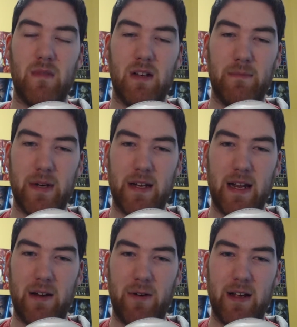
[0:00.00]
But
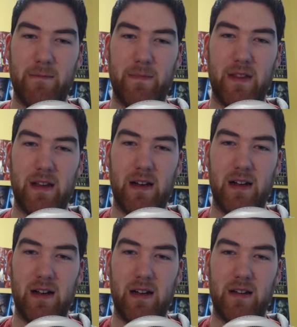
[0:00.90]
anyway,
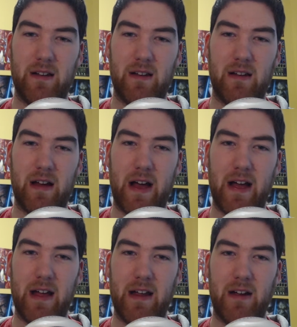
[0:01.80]

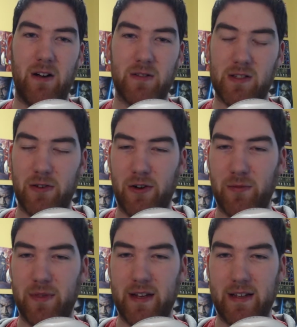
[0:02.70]
I also
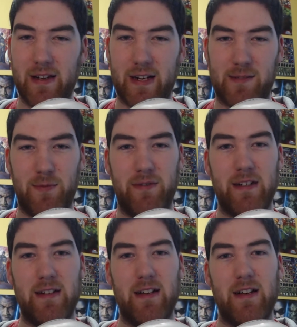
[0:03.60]
hope that in the next movie